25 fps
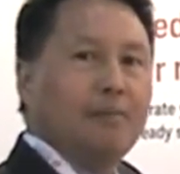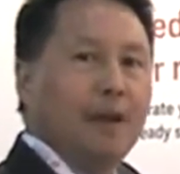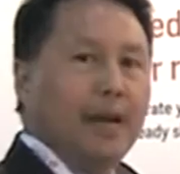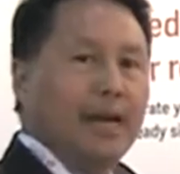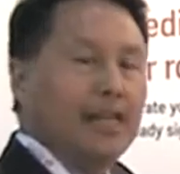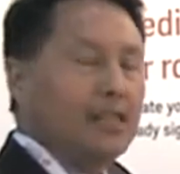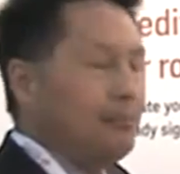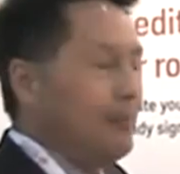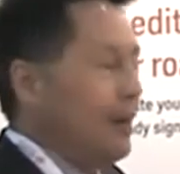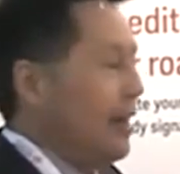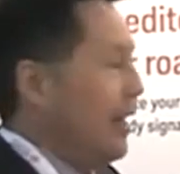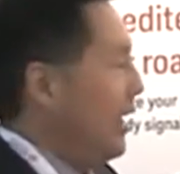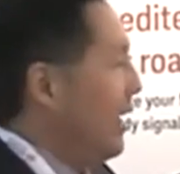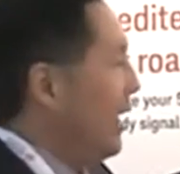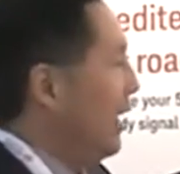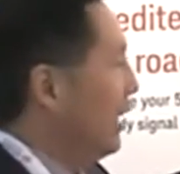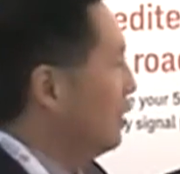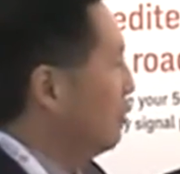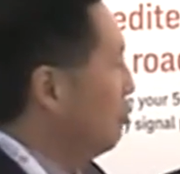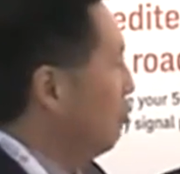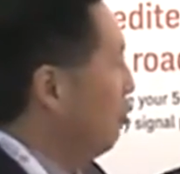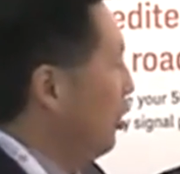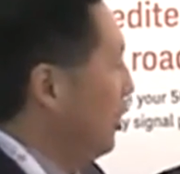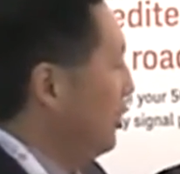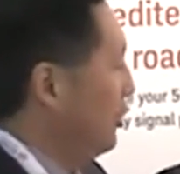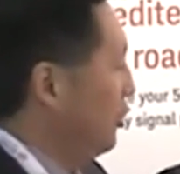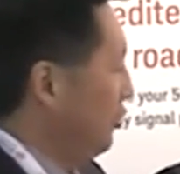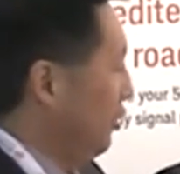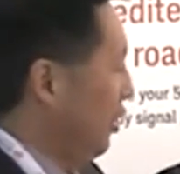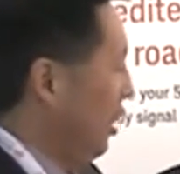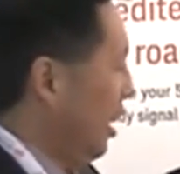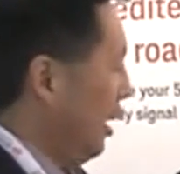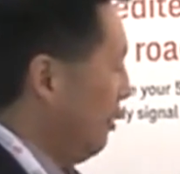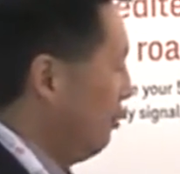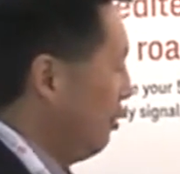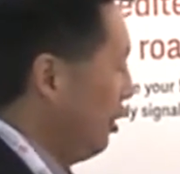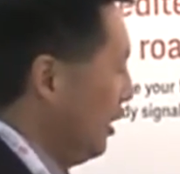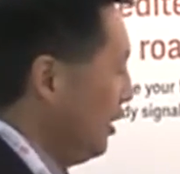baseband exploration
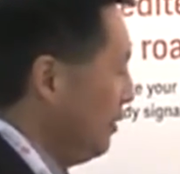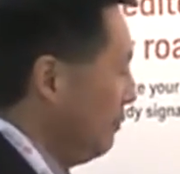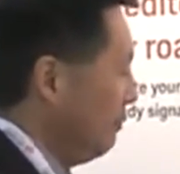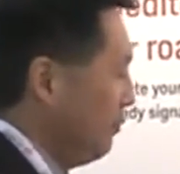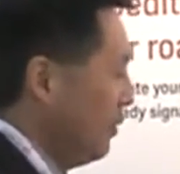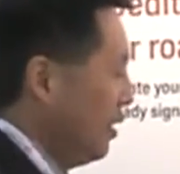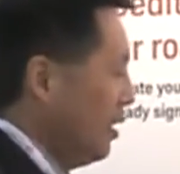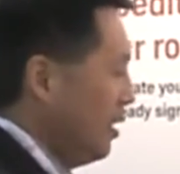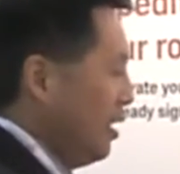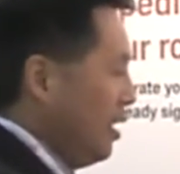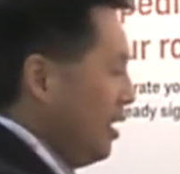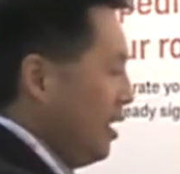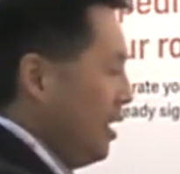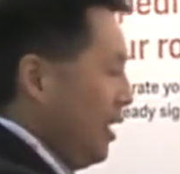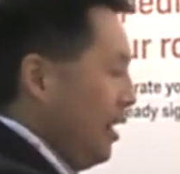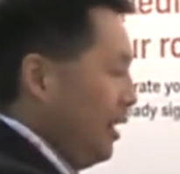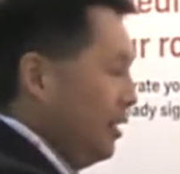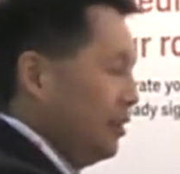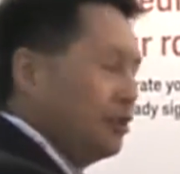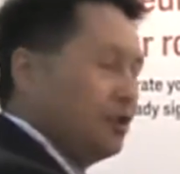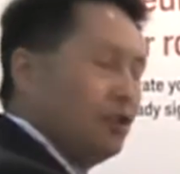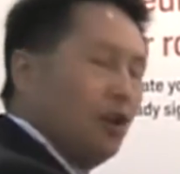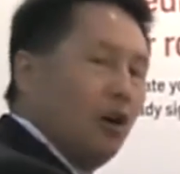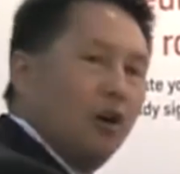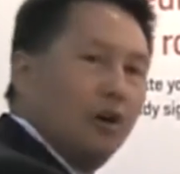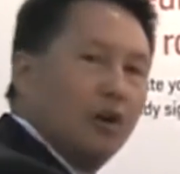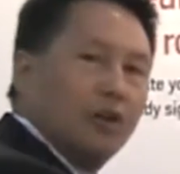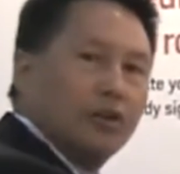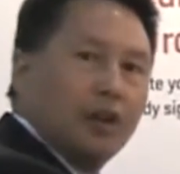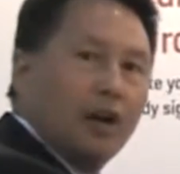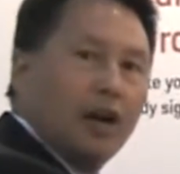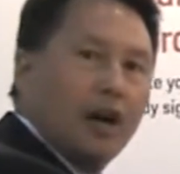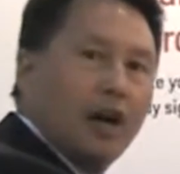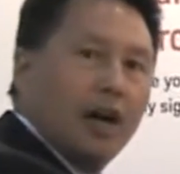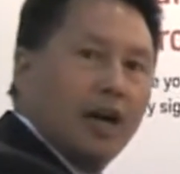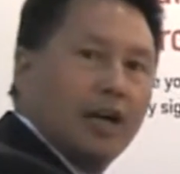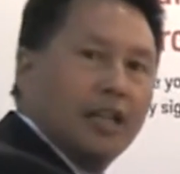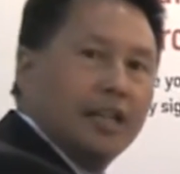library installed
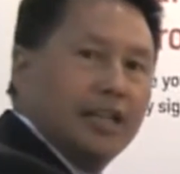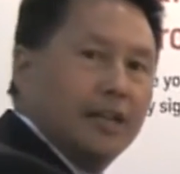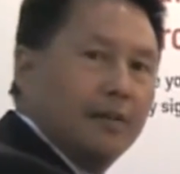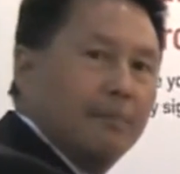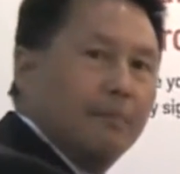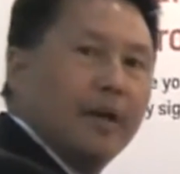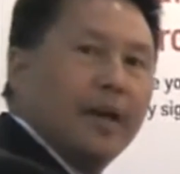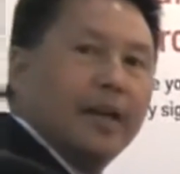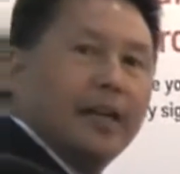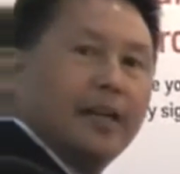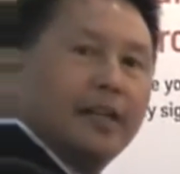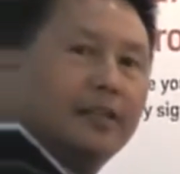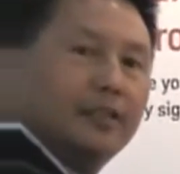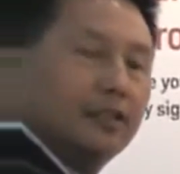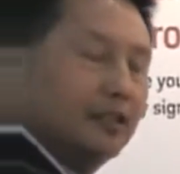on the embedded